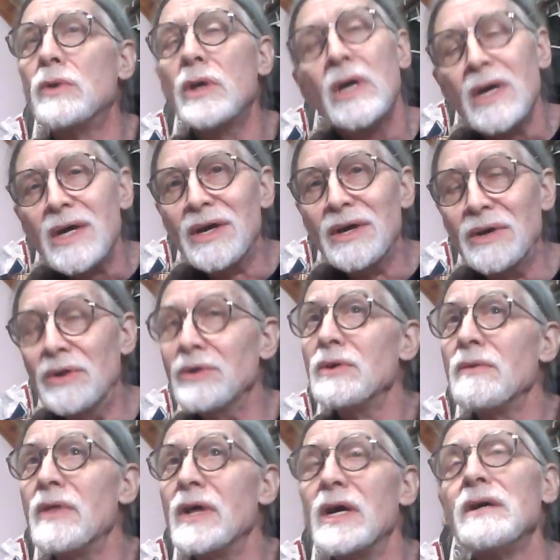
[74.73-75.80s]
and
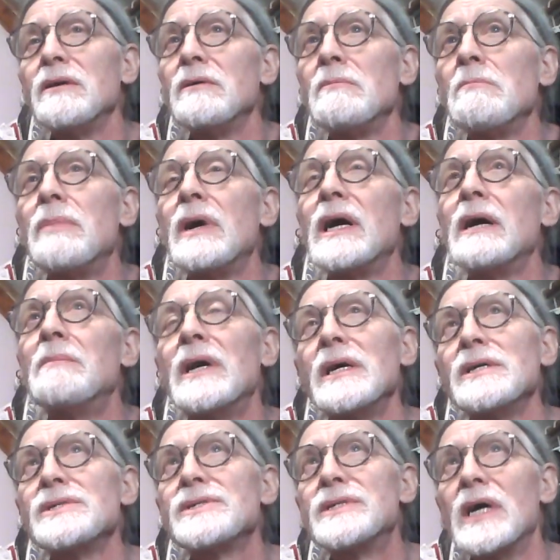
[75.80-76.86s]
her there by
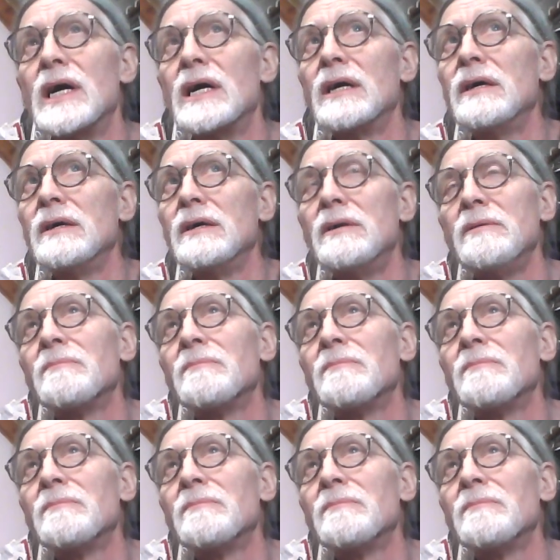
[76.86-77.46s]
my side.